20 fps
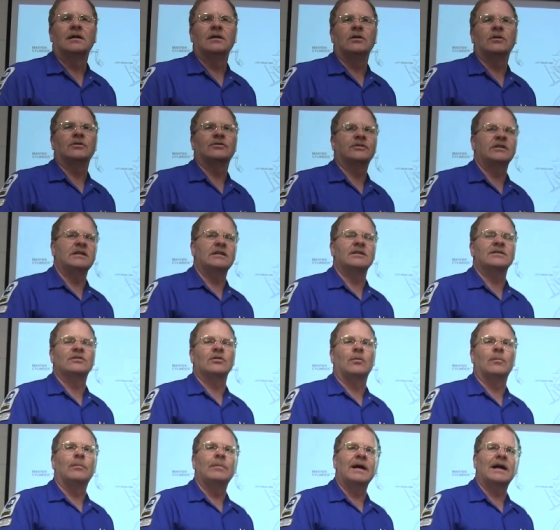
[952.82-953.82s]
You'll see this
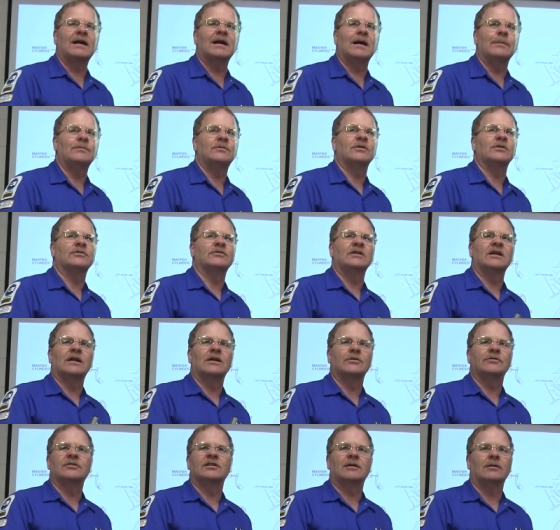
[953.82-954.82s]
on pickups, you'll see it
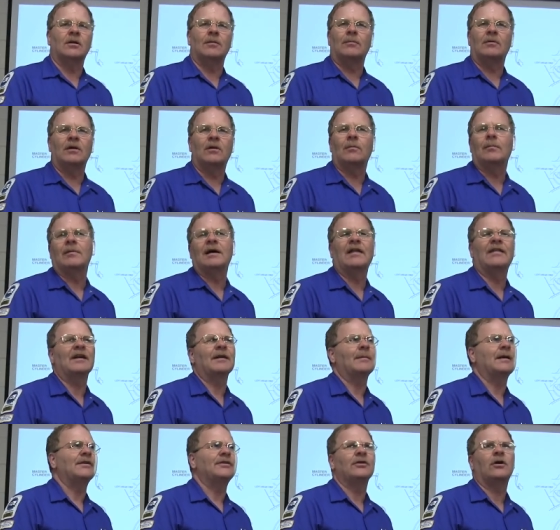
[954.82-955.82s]
on, on, on I
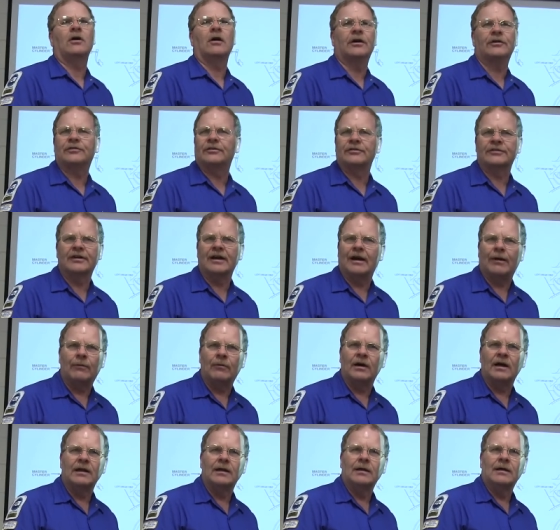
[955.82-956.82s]
think my Taurus has got
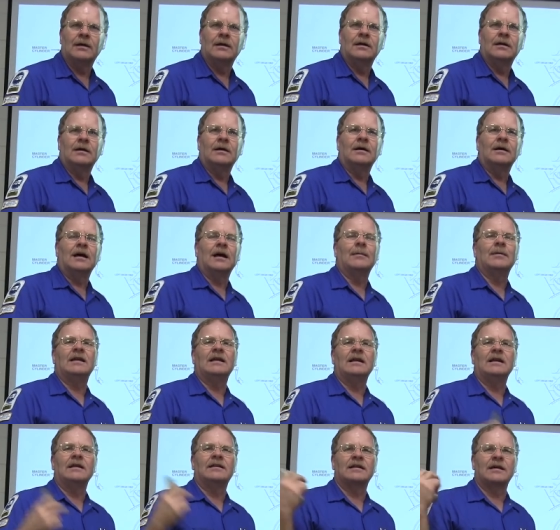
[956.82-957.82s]
one. I mean,
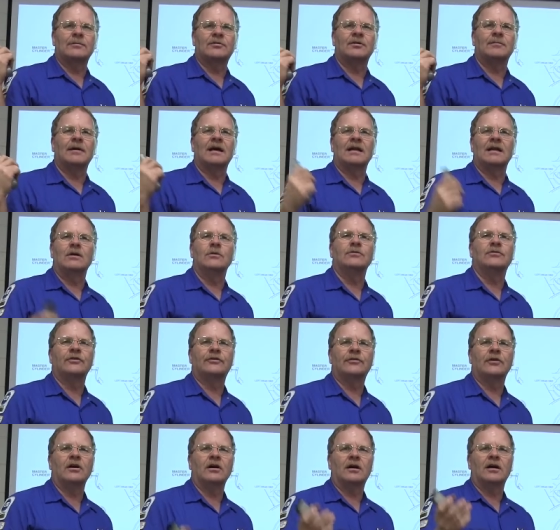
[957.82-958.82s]
anytime somebody loads the
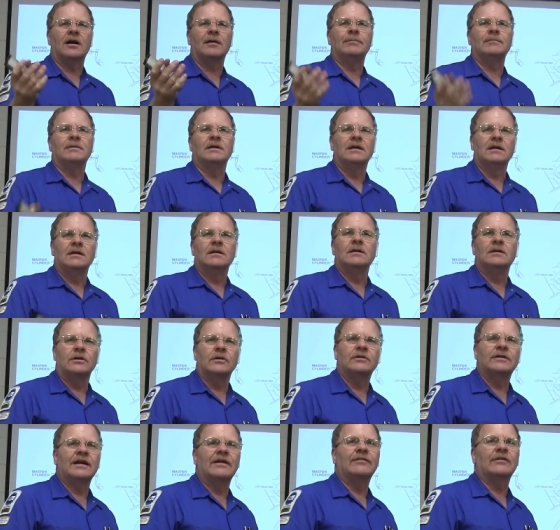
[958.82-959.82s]
trunk up,
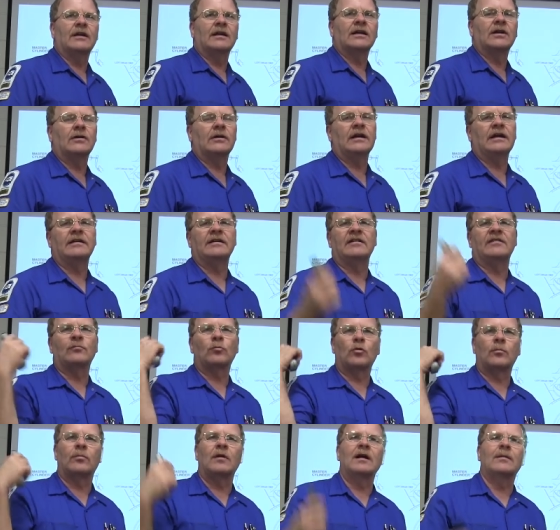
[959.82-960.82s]
you're definitely going to have to have
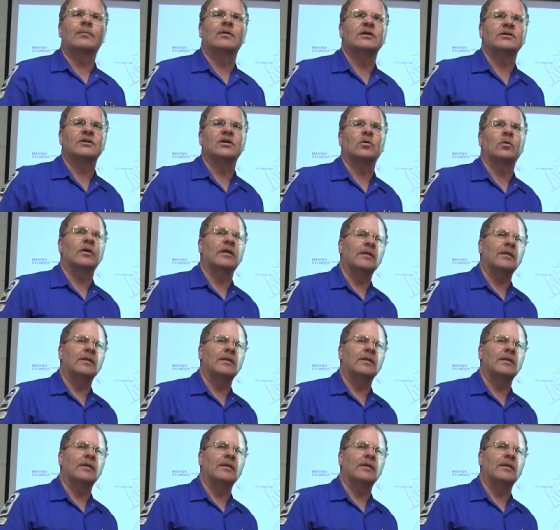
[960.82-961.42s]
more brake pressure at one